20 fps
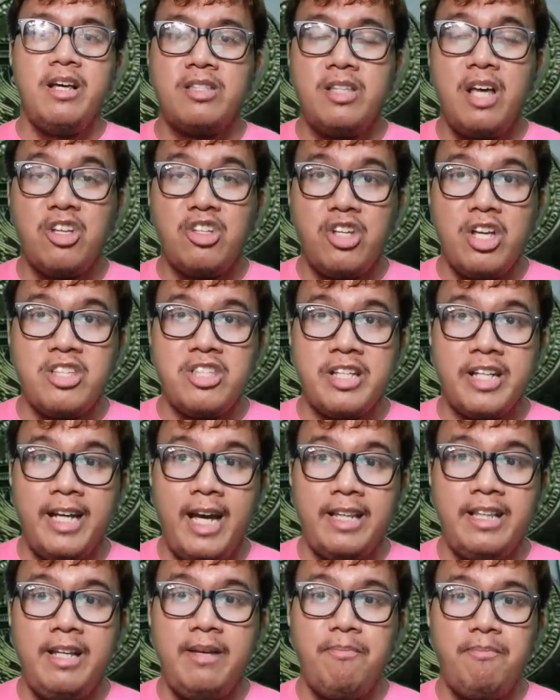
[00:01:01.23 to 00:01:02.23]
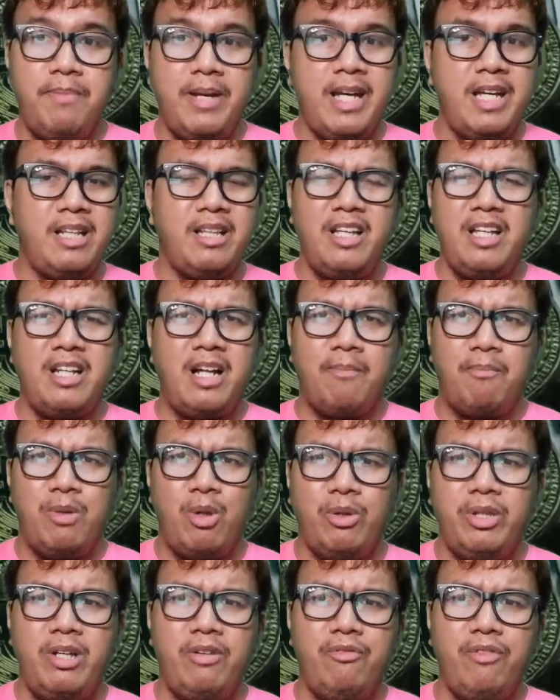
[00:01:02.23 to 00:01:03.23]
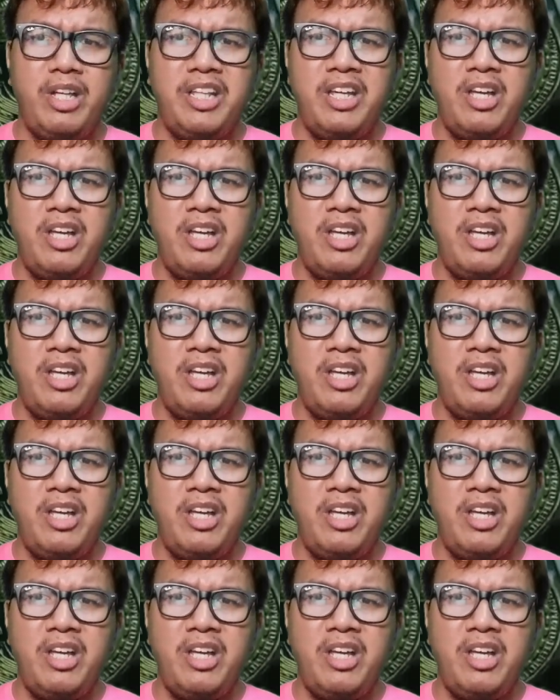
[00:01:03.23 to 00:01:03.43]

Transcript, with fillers: such as getting paid in uploading